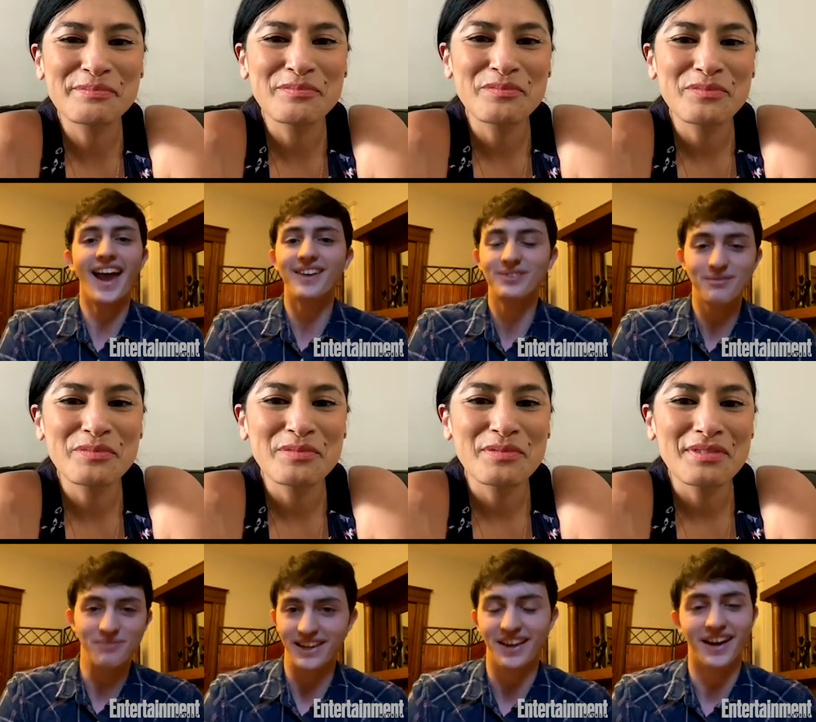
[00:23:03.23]
Speaker 1: have to
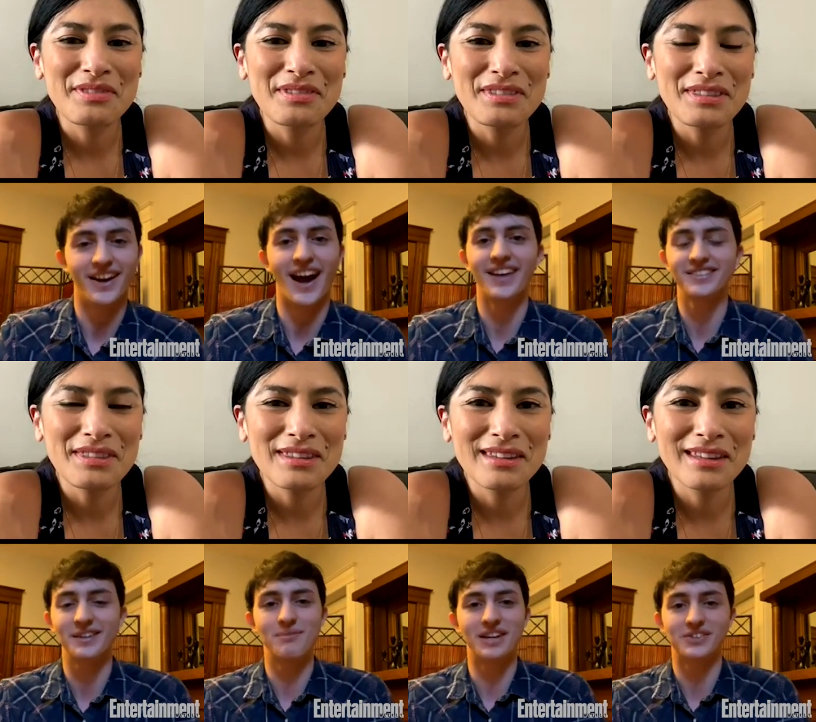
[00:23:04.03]
be there as
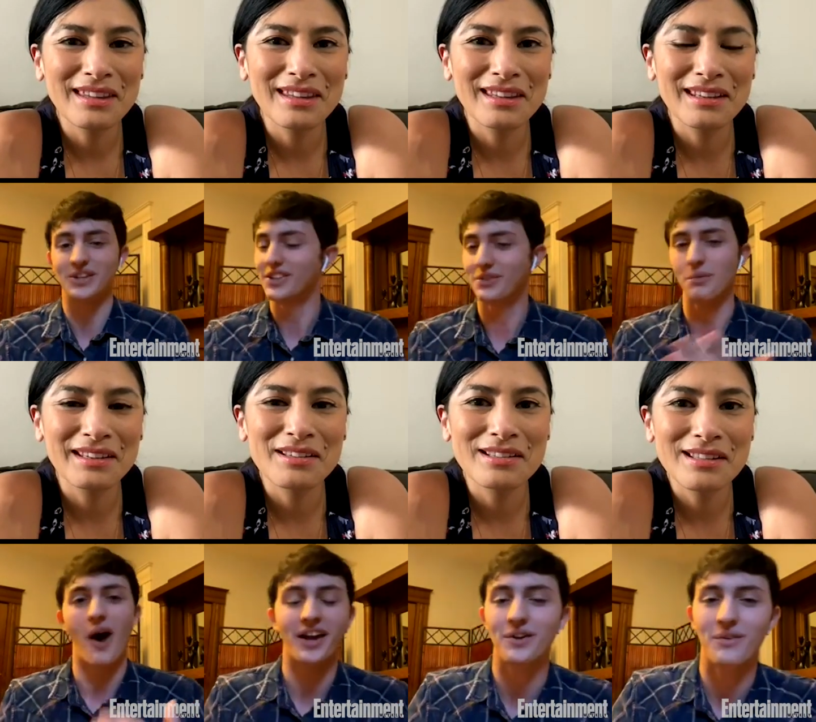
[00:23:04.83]
Demetri, just
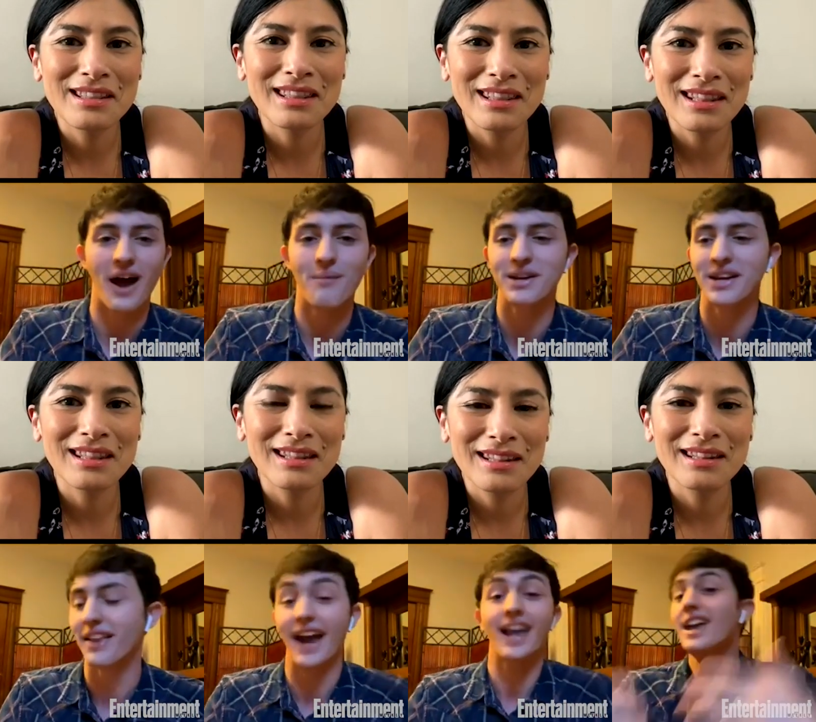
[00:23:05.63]
walking around being
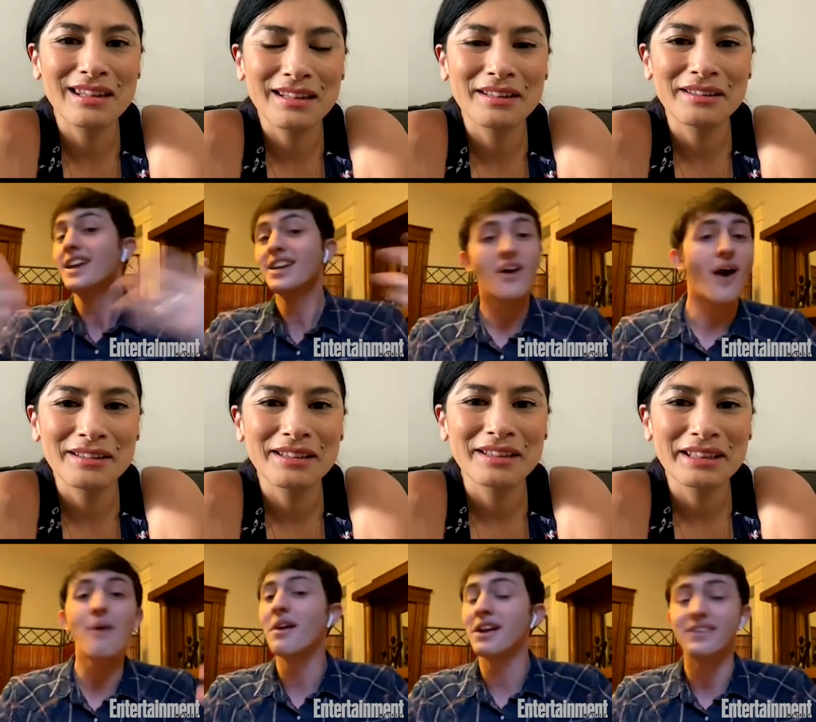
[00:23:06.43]
like, you know, I
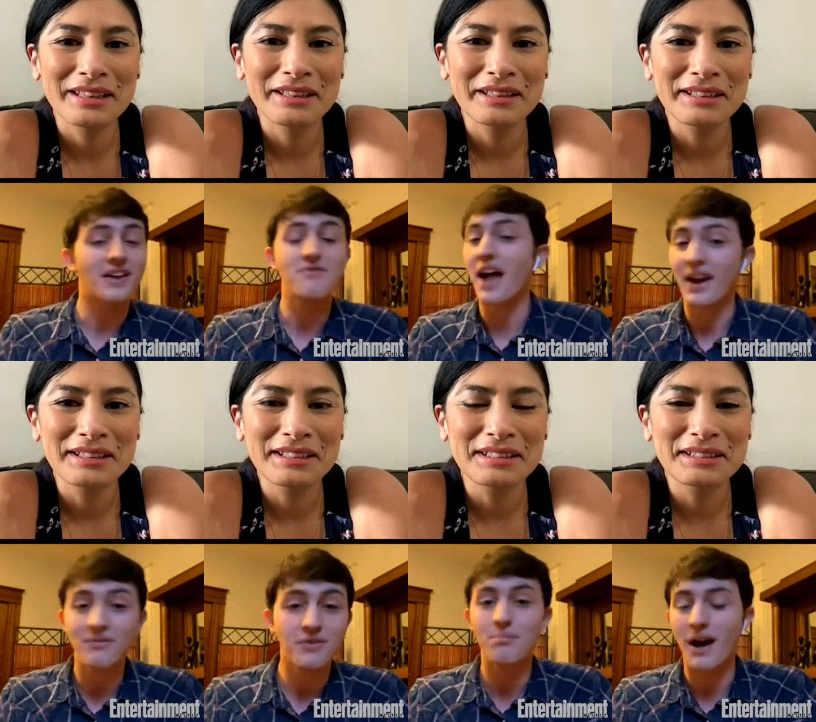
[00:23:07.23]
want to take a flag
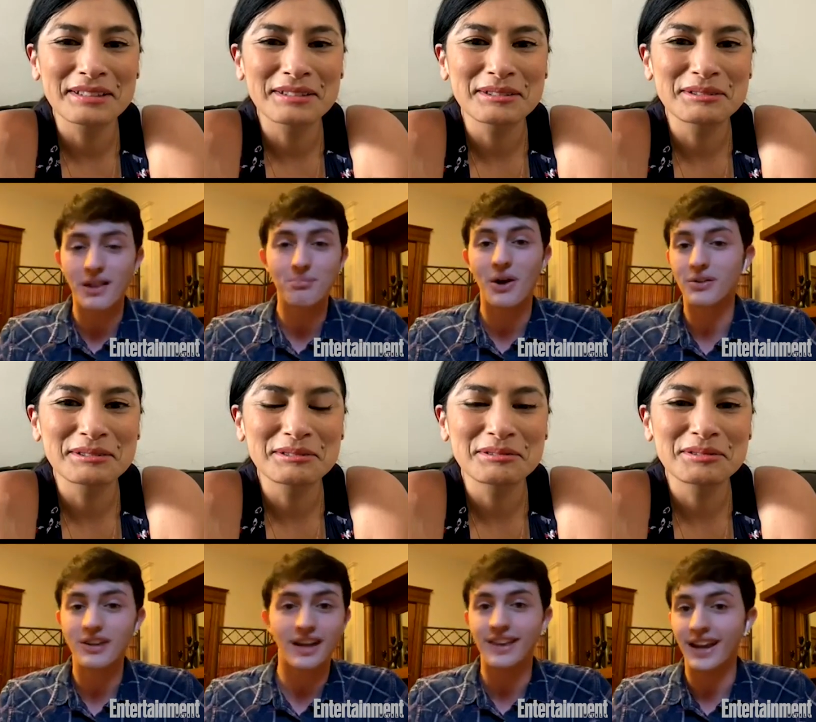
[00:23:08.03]
football approach,
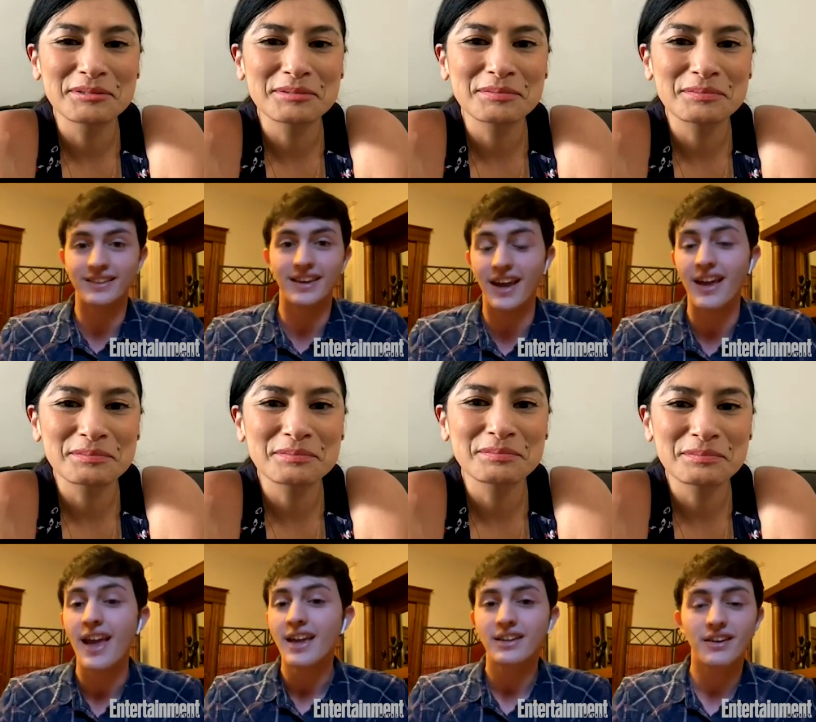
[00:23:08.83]

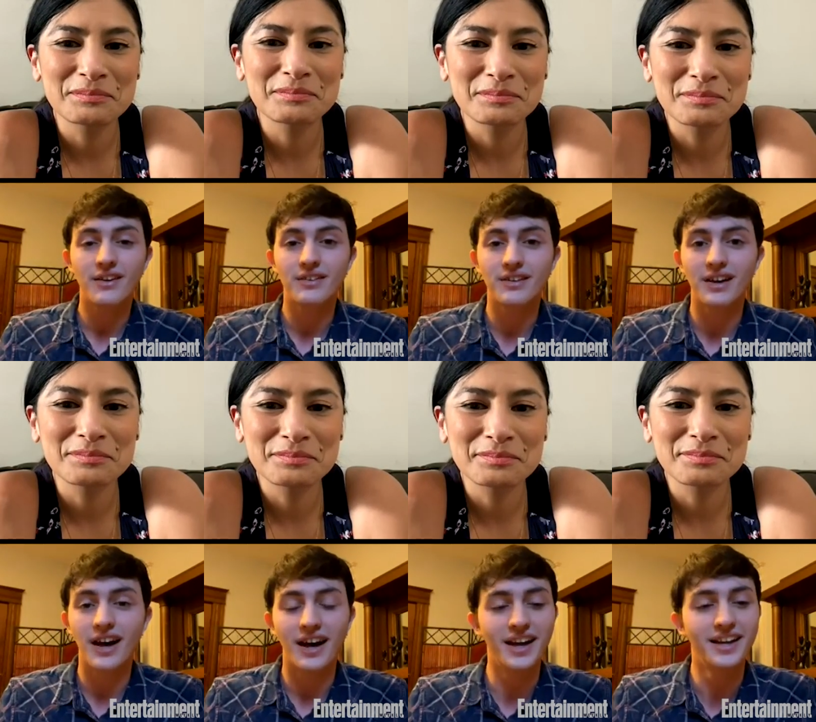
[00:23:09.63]
you know,
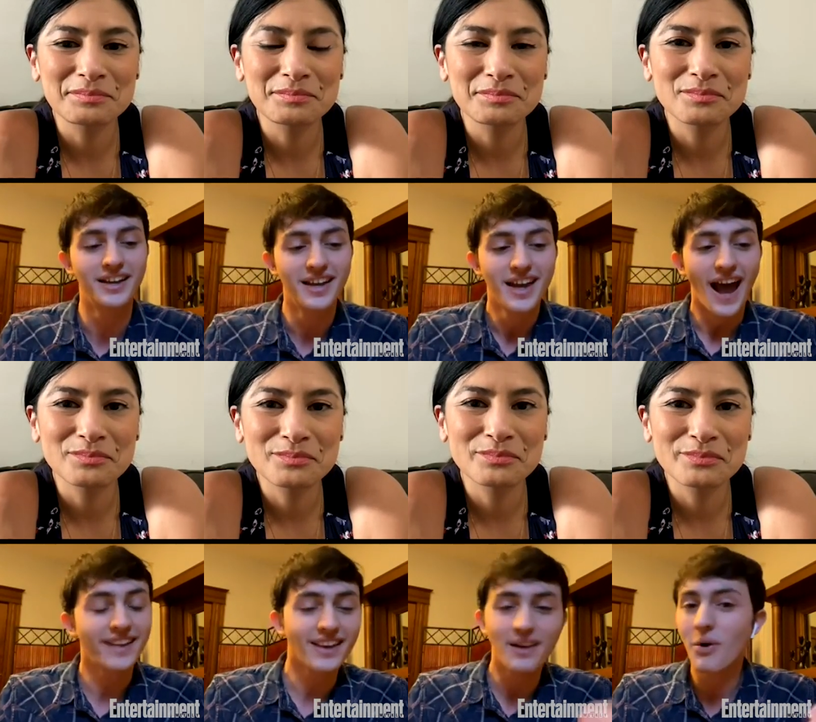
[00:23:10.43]
I
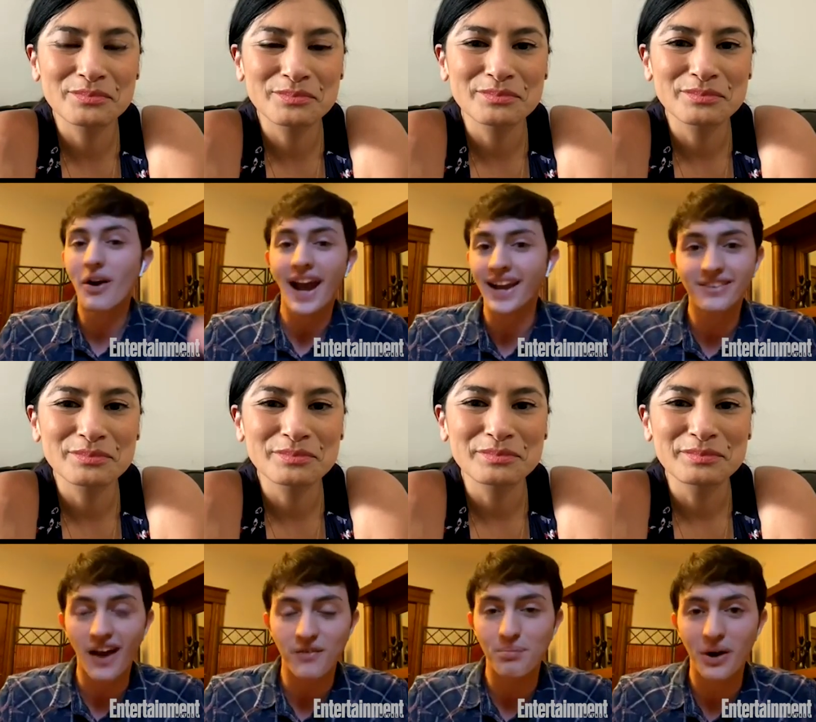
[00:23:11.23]
take a more
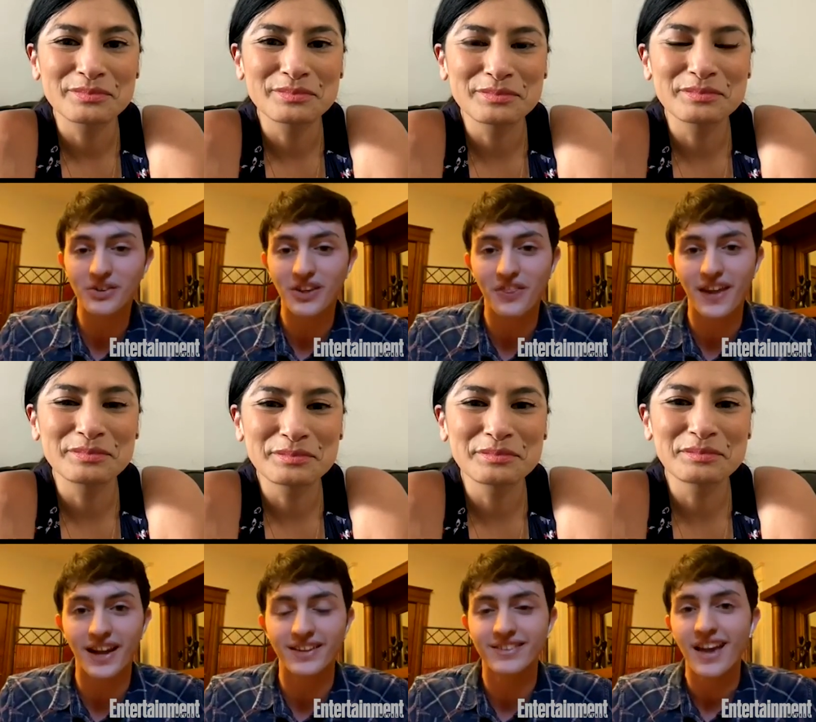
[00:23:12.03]
hands-off approach to
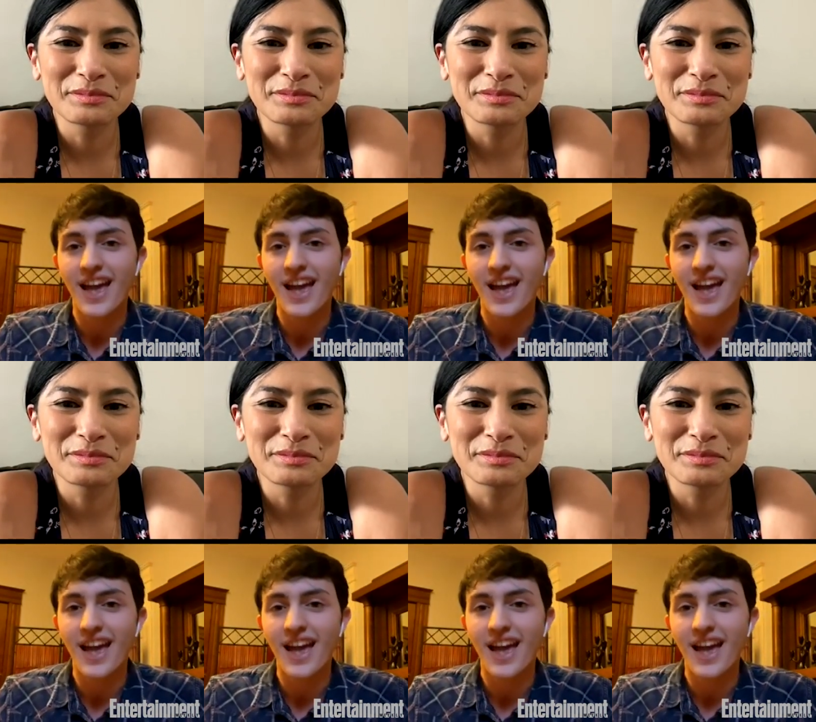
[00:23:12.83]
things.